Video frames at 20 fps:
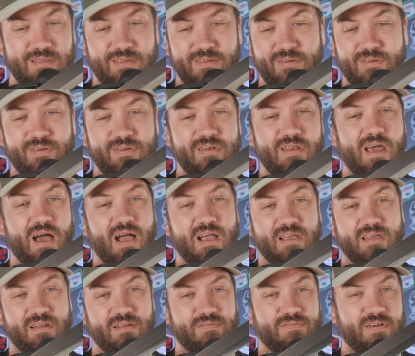you're not
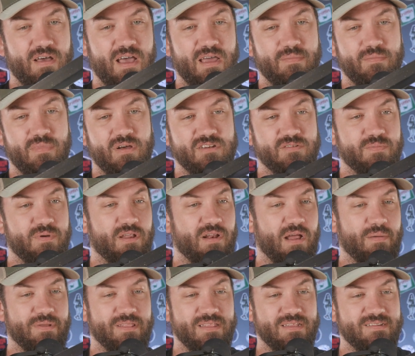going to find much better.
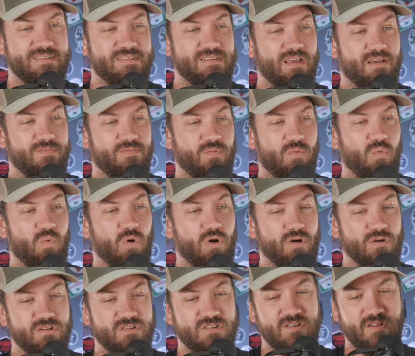I mean, this stuff
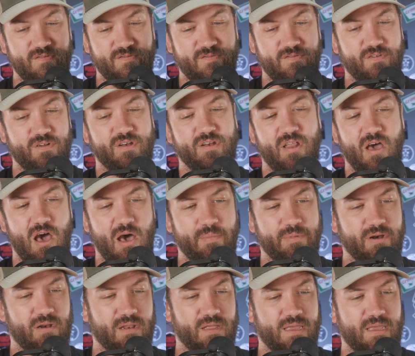works
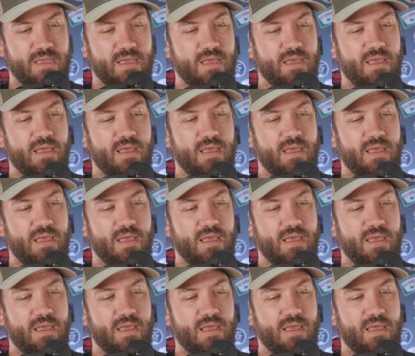phenomenally.